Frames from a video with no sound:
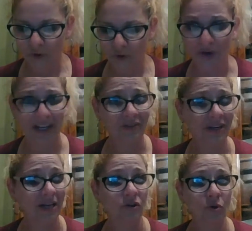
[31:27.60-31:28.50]
or even
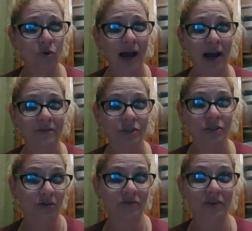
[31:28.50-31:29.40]
if you have
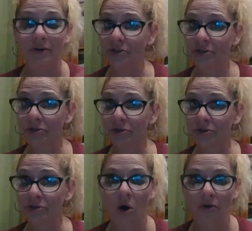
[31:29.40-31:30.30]
certain fundraisers that you
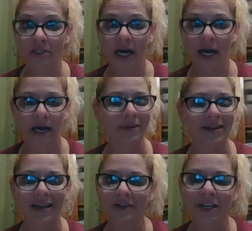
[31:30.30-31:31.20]
do all the time,
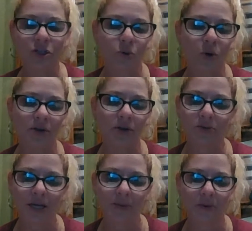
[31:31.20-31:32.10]
give each one of those
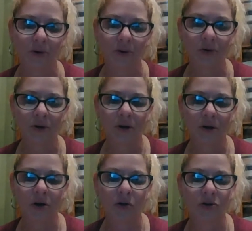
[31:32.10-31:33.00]
people
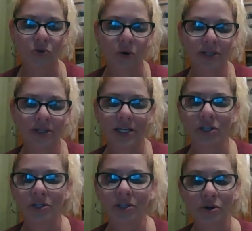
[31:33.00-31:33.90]
or those
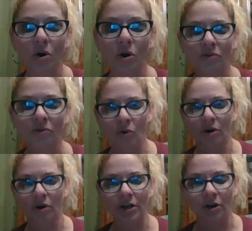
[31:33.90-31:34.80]
organizations their own
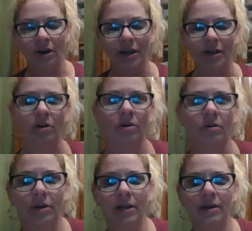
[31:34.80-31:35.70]
folder in your in your
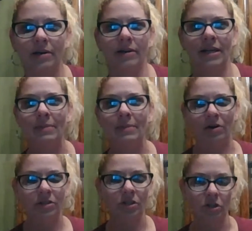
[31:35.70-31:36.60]

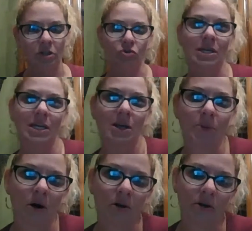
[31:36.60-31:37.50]
email so that you can keep
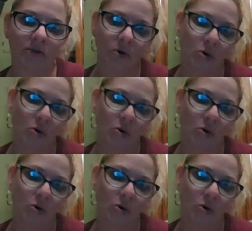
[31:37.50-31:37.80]
all of your